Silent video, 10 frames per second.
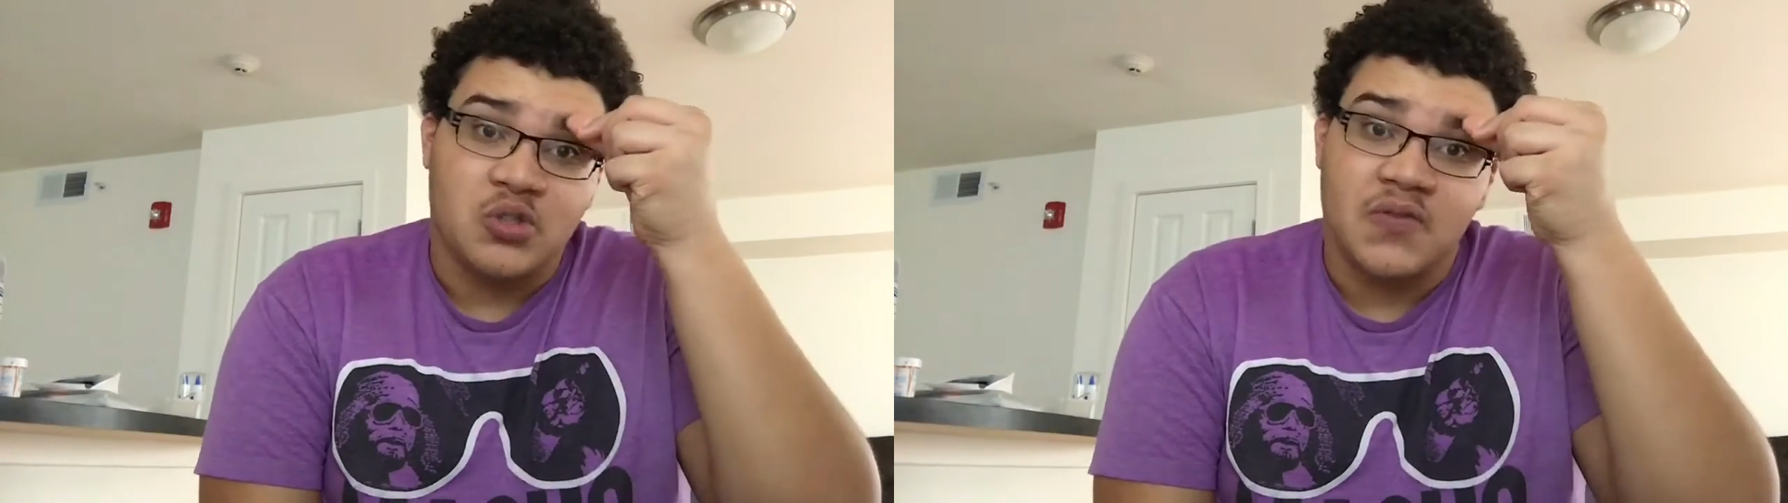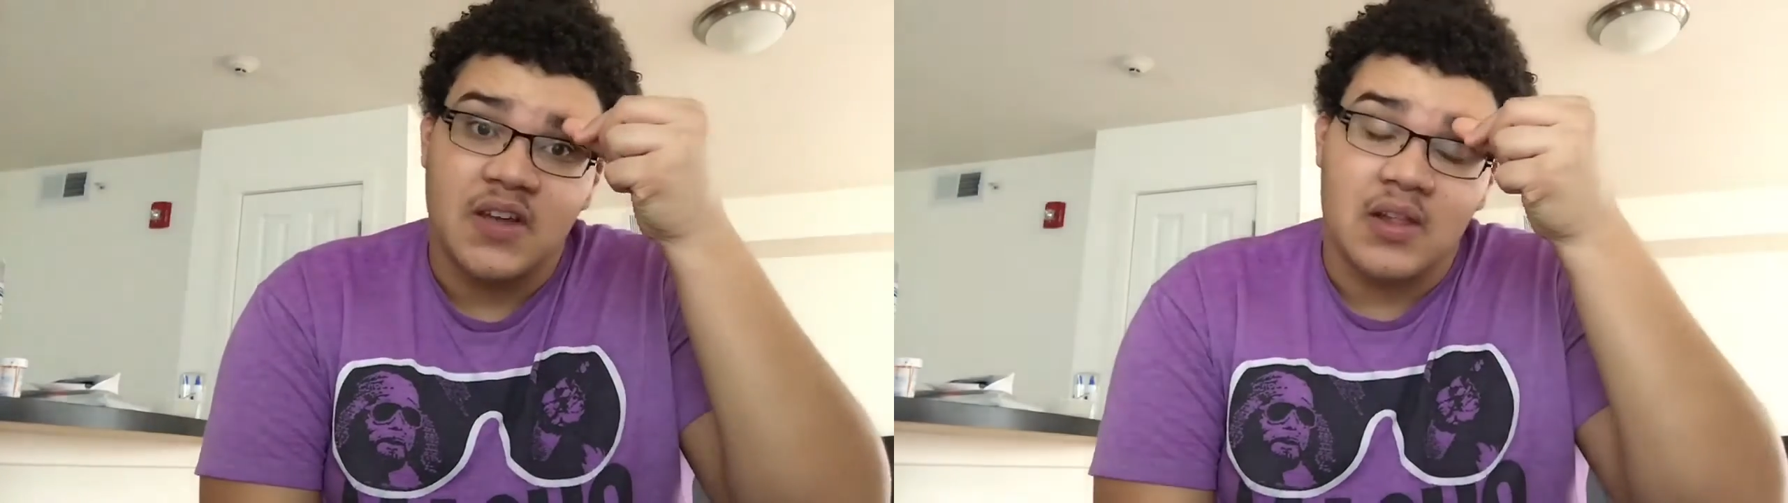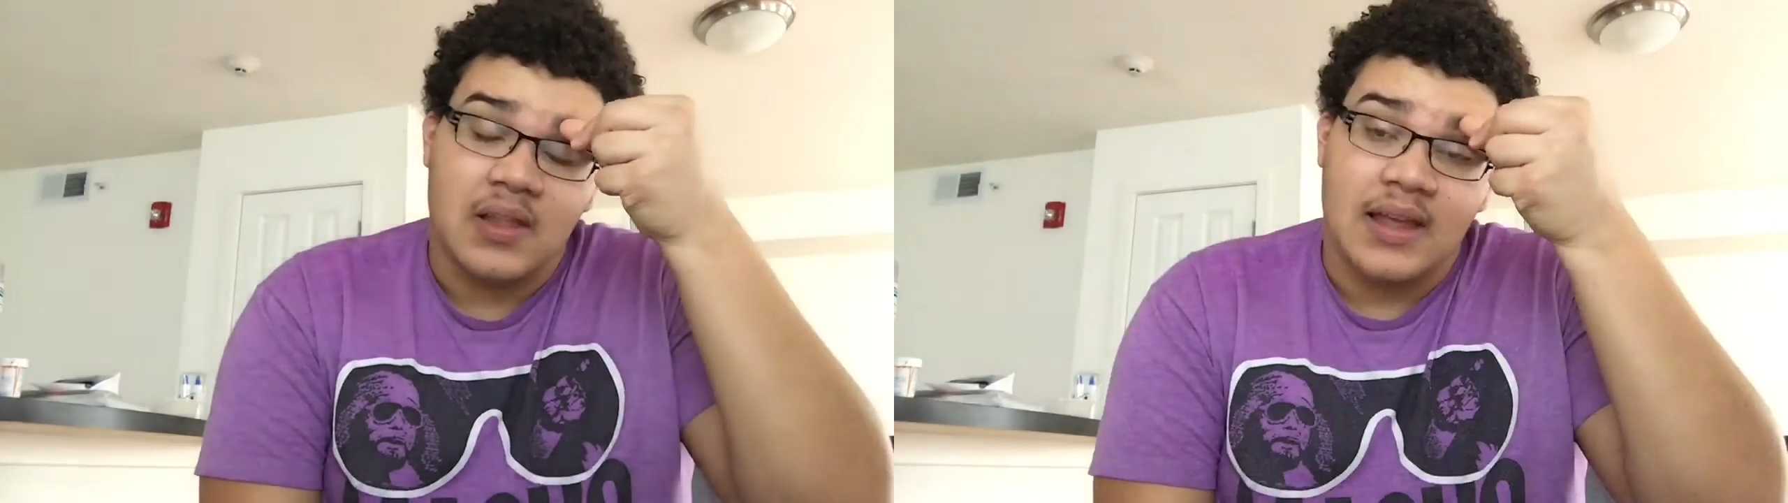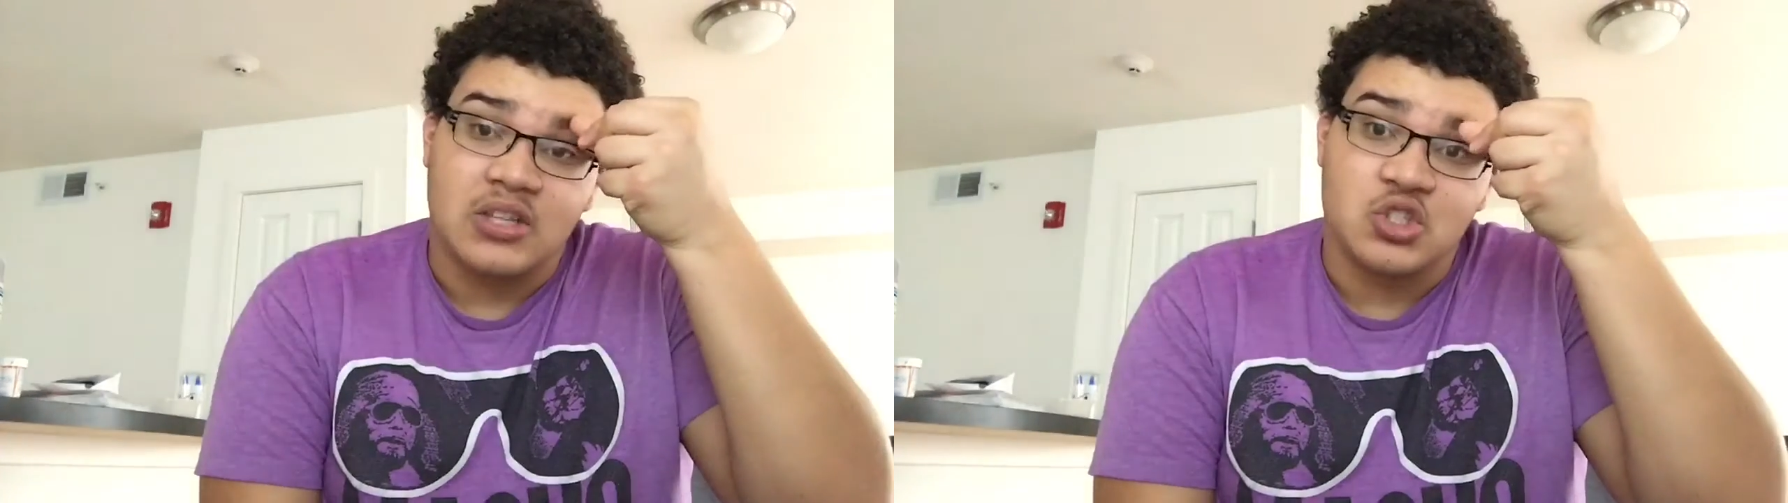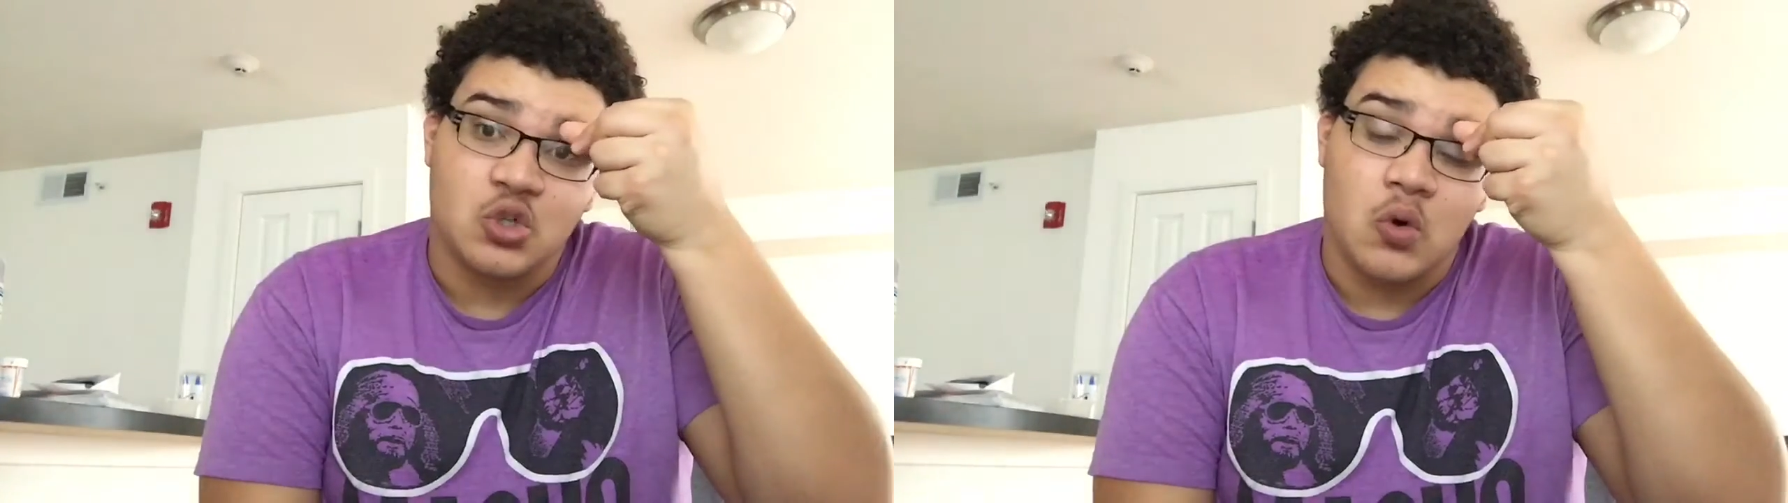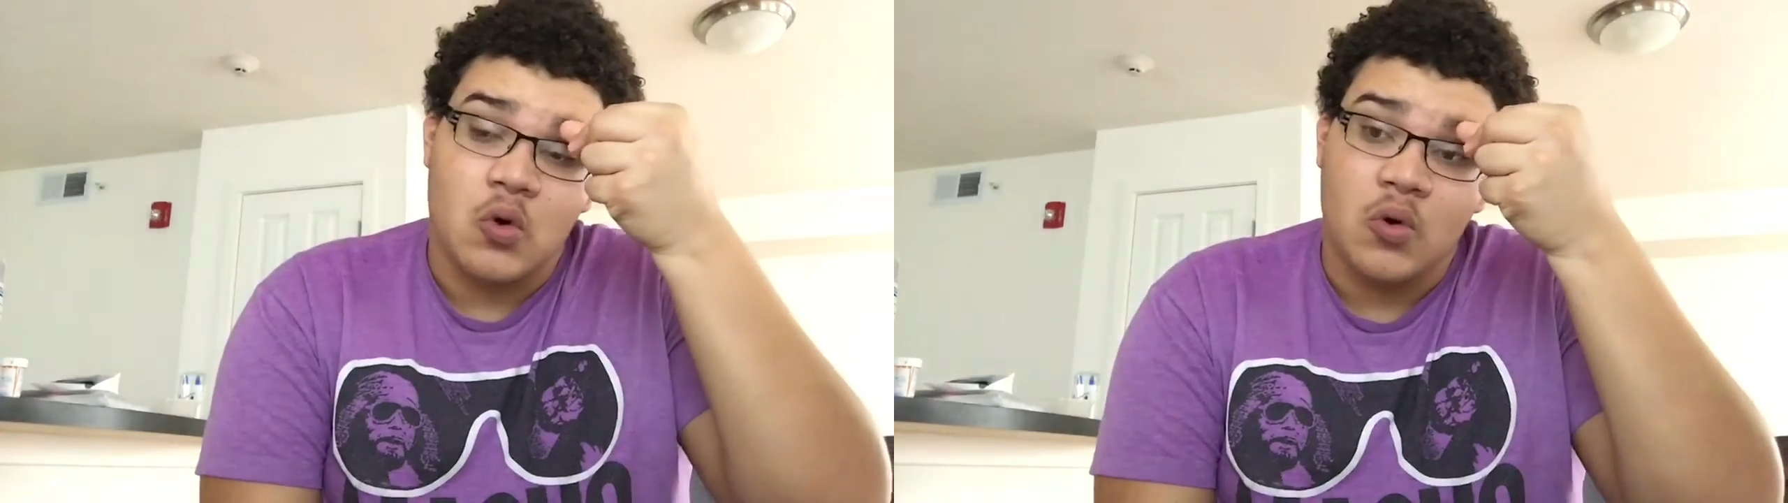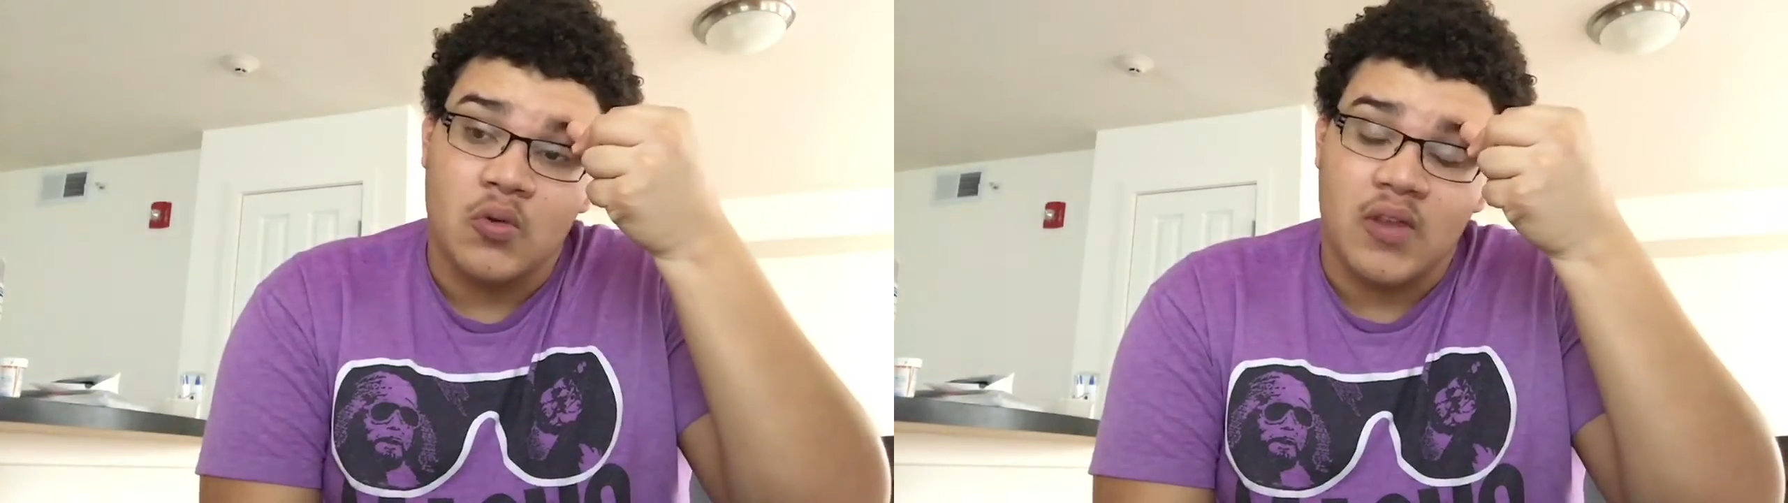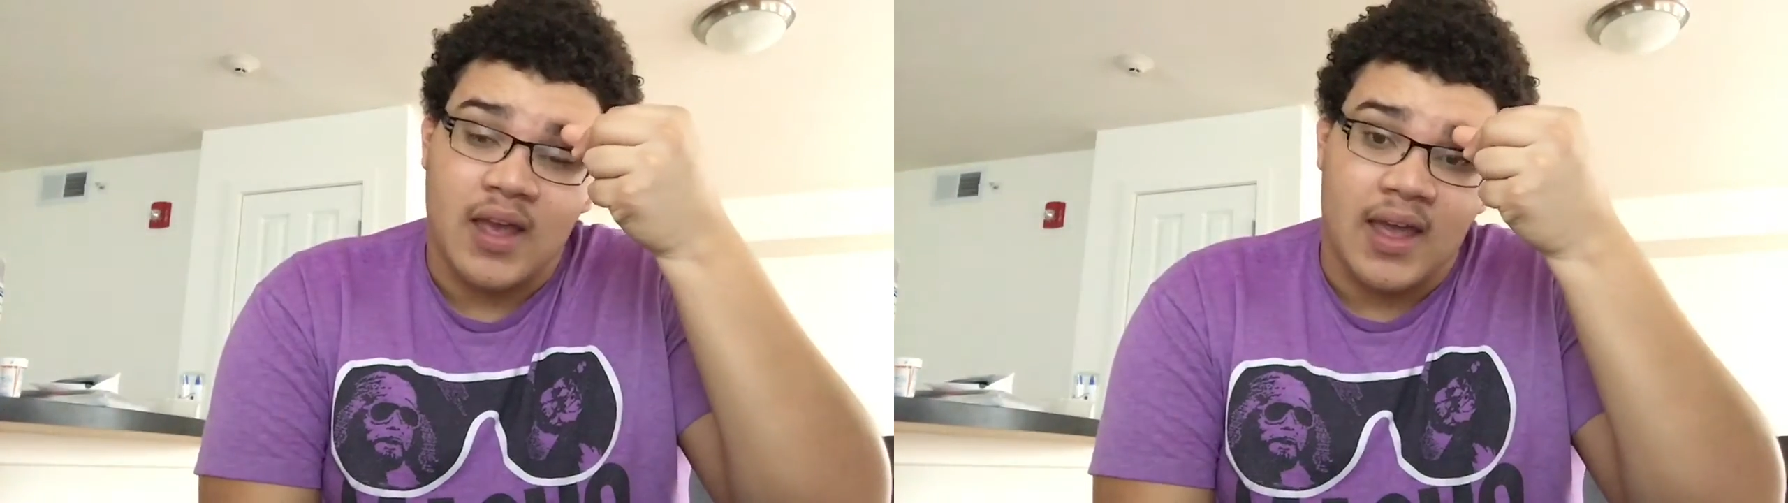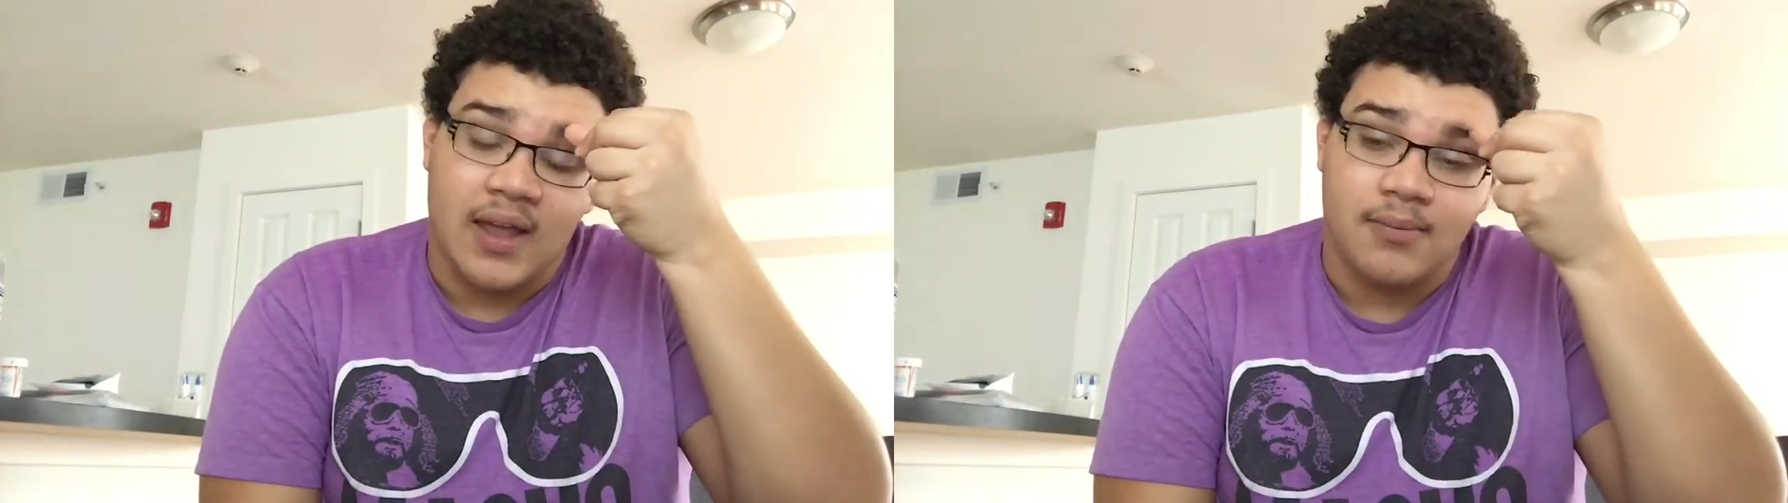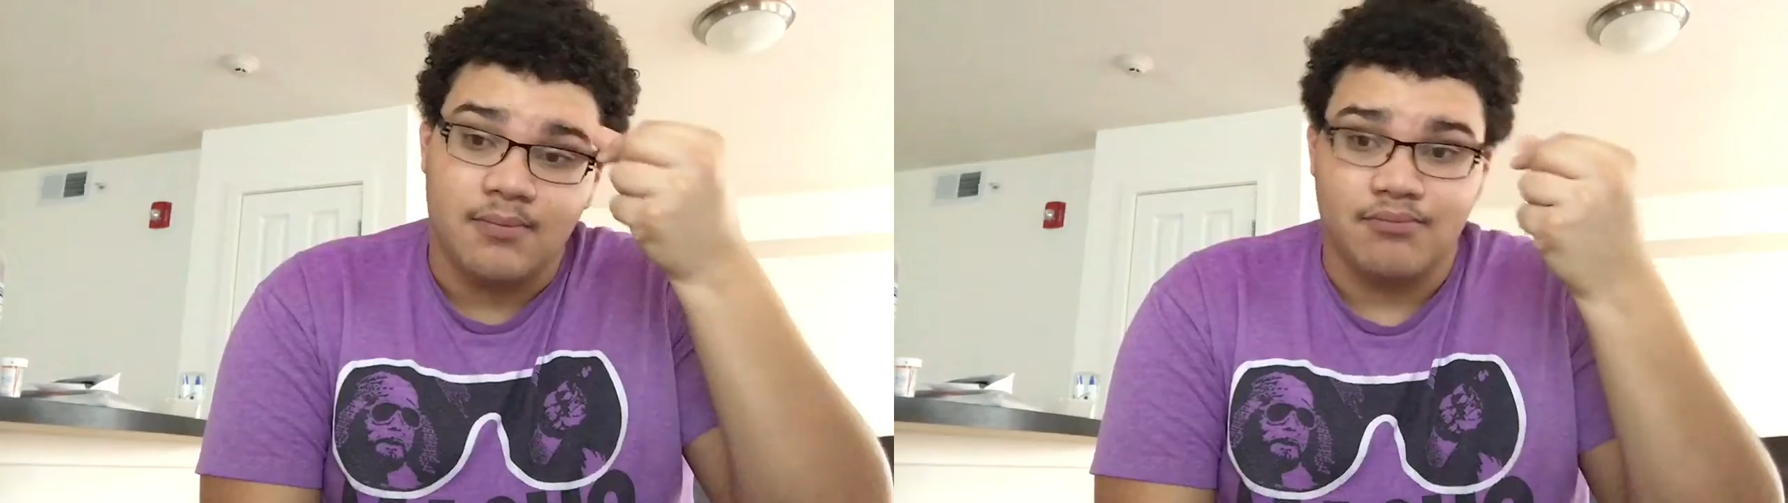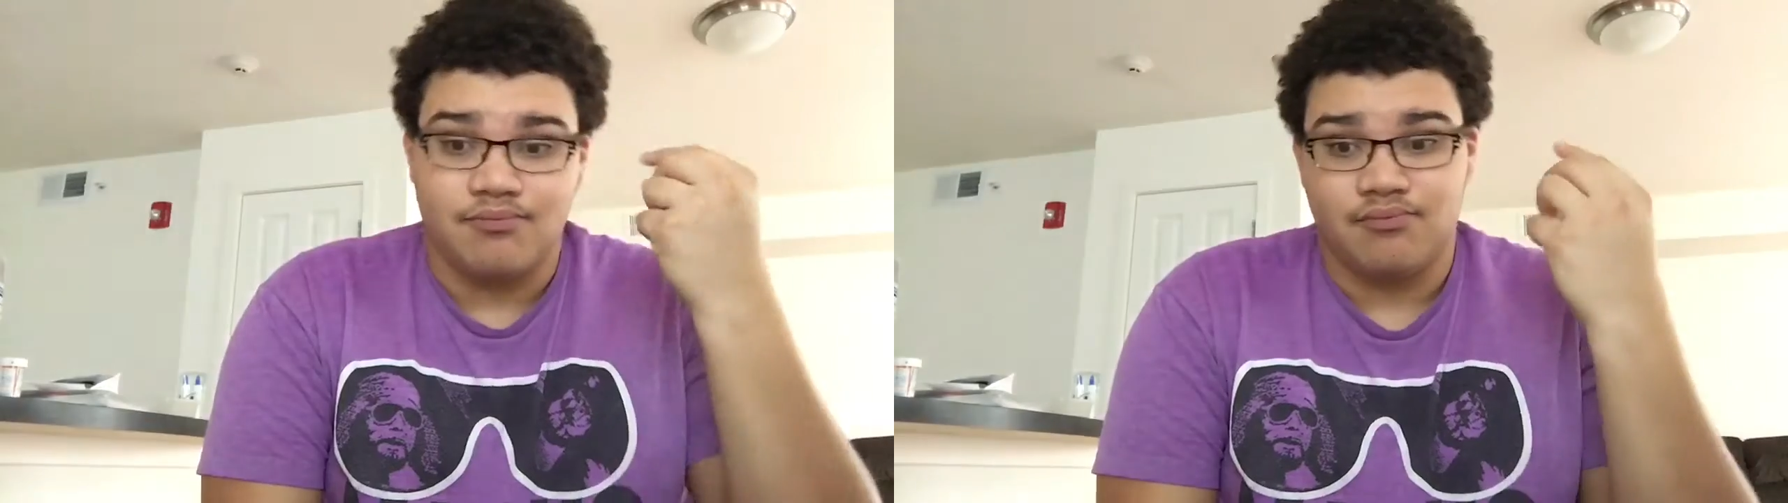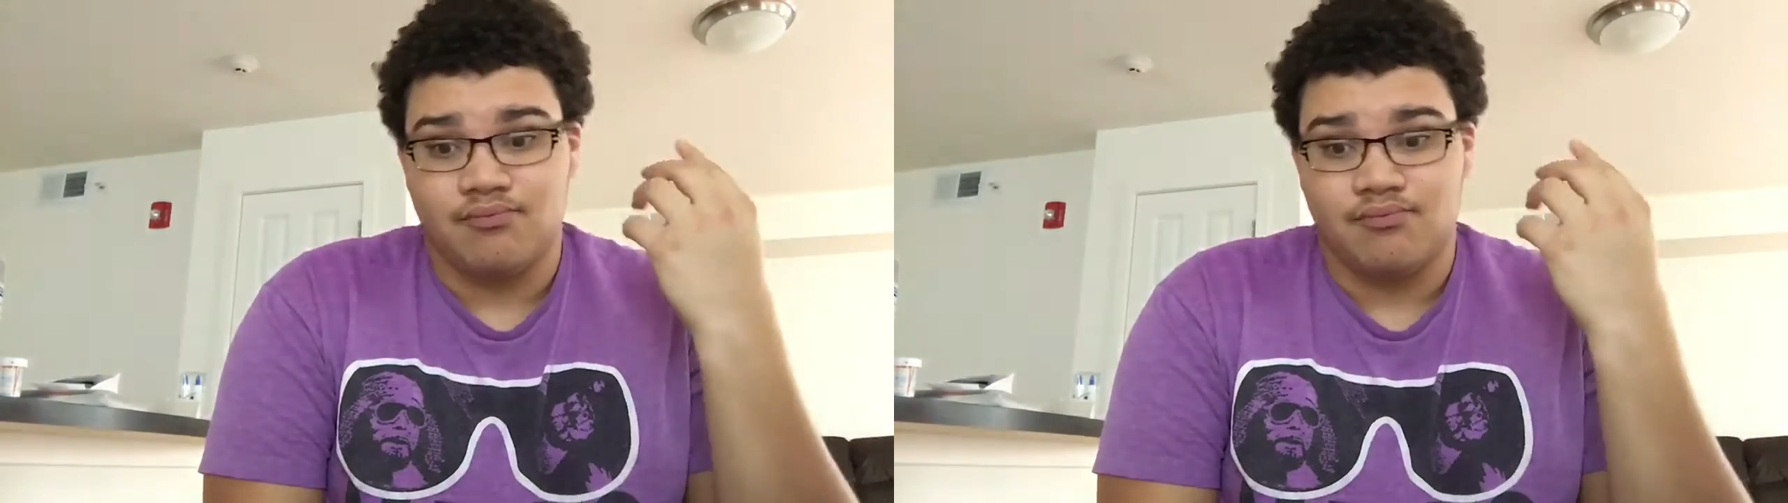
which feel like chores, and